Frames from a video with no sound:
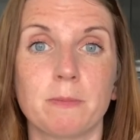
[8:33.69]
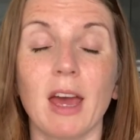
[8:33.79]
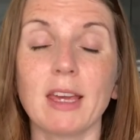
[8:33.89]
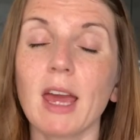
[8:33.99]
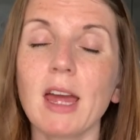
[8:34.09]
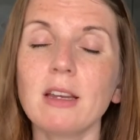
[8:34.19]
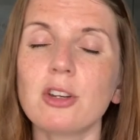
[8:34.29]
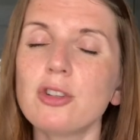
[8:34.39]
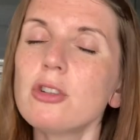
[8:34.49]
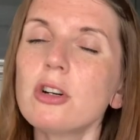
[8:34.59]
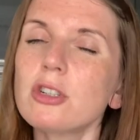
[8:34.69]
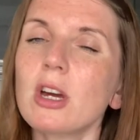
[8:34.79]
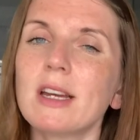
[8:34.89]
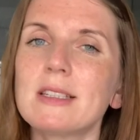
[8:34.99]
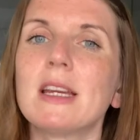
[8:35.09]
Again, not
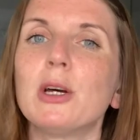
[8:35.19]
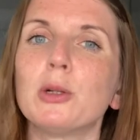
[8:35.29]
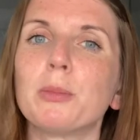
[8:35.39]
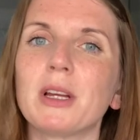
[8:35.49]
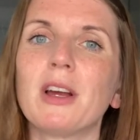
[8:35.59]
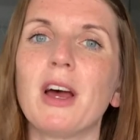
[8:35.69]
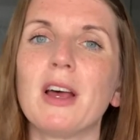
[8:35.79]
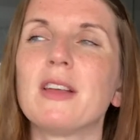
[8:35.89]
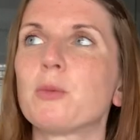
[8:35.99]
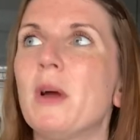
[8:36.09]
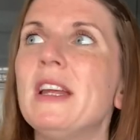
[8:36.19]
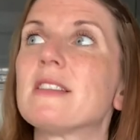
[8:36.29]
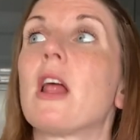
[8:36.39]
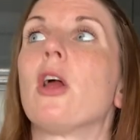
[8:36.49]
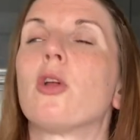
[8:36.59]
ideal because when it's
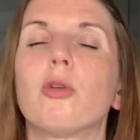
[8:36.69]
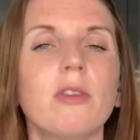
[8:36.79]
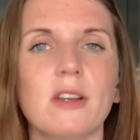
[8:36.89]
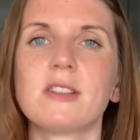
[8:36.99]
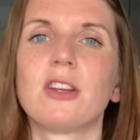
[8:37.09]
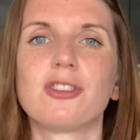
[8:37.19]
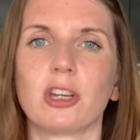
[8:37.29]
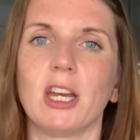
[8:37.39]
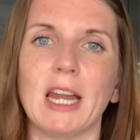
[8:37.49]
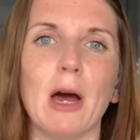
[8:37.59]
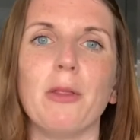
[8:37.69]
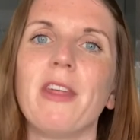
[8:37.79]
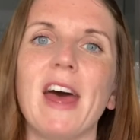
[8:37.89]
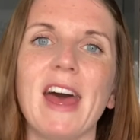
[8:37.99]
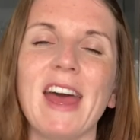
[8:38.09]
glorious sunshine out
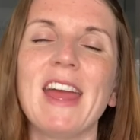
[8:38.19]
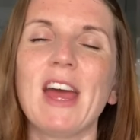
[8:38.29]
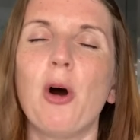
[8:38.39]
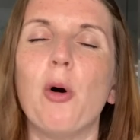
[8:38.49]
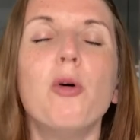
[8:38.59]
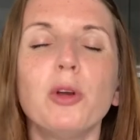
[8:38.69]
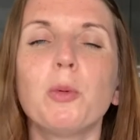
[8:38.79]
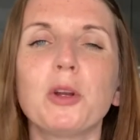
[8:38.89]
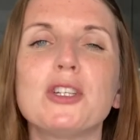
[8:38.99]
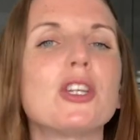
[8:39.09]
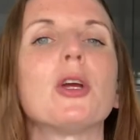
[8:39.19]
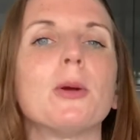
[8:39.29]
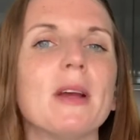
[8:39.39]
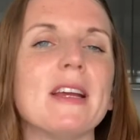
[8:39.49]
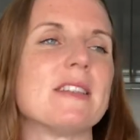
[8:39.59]
there, all you want to
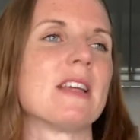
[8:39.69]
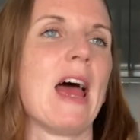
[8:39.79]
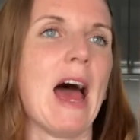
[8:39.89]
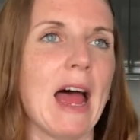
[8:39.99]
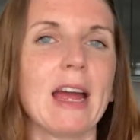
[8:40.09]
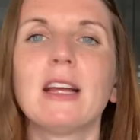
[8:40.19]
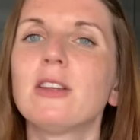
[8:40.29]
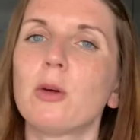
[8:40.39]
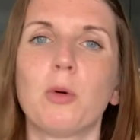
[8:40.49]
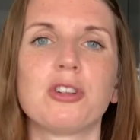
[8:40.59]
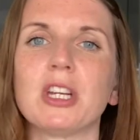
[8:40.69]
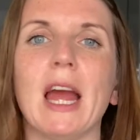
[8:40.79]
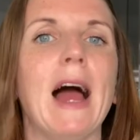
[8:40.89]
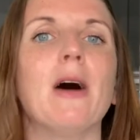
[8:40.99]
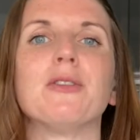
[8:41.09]
do is hang the washing
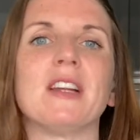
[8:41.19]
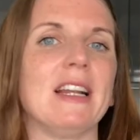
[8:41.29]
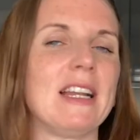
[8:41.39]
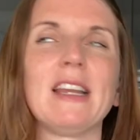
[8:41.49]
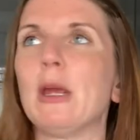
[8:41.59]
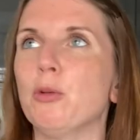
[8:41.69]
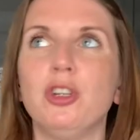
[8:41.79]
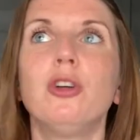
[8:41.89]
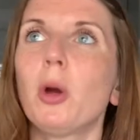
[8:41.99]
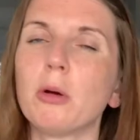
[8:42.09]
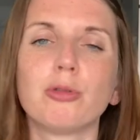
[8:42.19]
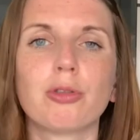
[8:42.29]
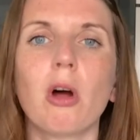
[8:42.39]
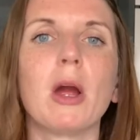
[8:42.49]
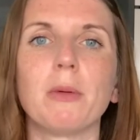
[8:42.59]
out and you know it will
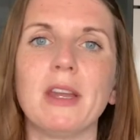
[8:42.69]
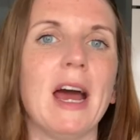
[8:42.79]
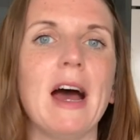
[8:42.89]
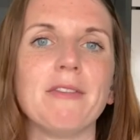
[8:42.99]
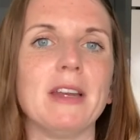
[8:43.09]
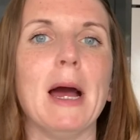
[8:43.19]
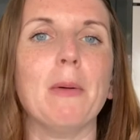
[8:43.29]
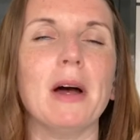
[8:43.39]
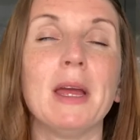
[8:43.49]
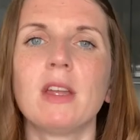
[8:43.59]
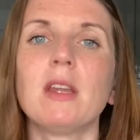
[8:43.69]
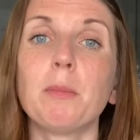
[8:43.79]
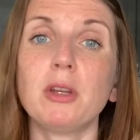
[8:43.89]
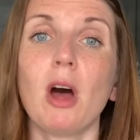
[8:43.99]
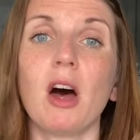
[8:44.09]
dry within half an hour.
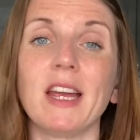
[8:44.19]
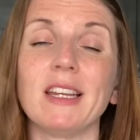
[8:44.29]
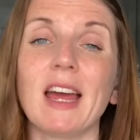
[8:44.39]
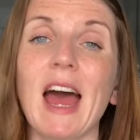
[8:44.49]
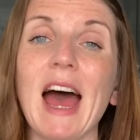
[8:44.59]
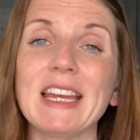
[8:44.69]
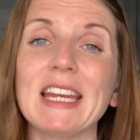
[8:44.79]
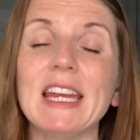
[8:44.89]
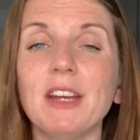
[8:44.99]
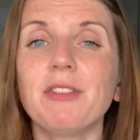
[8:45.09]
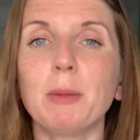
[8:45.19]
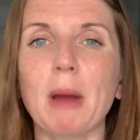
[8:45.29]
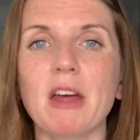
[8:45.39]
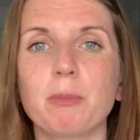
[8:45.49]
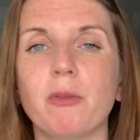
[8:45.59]
Number 9, an evening
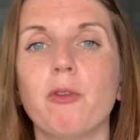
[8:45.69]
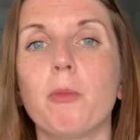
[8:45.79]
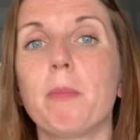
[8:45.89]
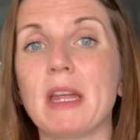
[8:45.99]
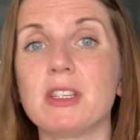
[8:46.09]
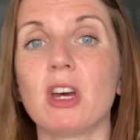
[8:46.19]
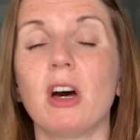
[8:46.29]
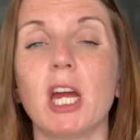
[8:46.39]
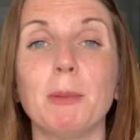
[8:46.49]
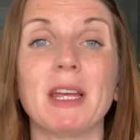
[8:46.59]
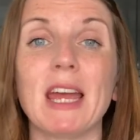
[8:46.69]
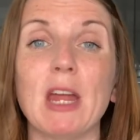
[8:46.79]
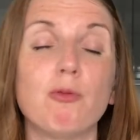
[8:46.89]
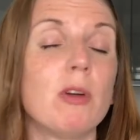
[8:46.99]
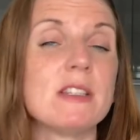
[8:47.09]
bath before bedtime
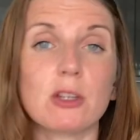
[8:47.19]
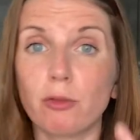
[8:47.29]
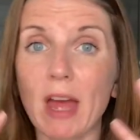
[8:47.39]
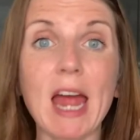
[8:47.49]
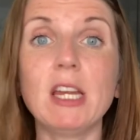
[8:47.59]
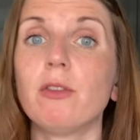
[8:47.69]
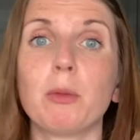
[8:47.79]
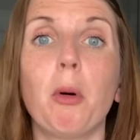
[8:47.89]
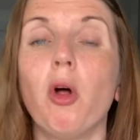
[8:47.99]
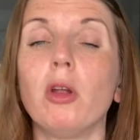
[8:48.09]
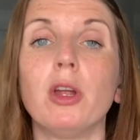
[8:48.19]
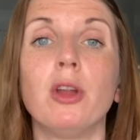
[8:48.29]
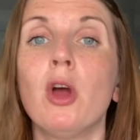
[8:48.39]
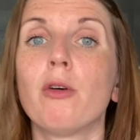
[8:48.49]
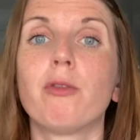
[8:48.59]
can rinse off any of the pollen
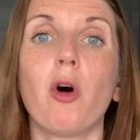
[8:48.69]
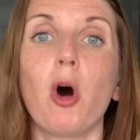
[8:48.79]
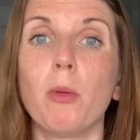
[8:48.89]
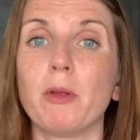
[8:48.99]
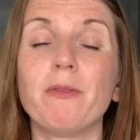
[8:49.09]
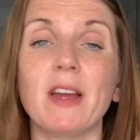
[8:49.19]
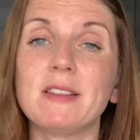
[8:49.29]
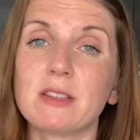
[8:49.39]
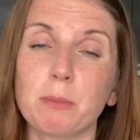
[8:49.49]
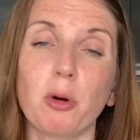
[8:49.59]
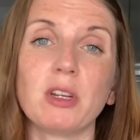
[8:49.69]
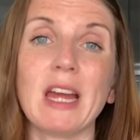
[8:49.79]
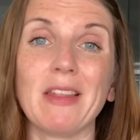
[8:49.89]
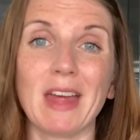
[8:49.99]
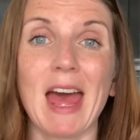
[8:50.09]
from the face, the body
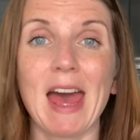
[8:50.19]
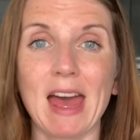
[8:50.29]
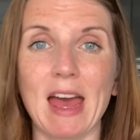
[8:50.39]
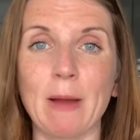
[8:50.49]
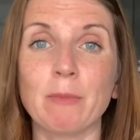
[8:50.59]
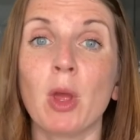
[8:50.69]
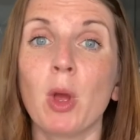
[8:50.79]
and the hair.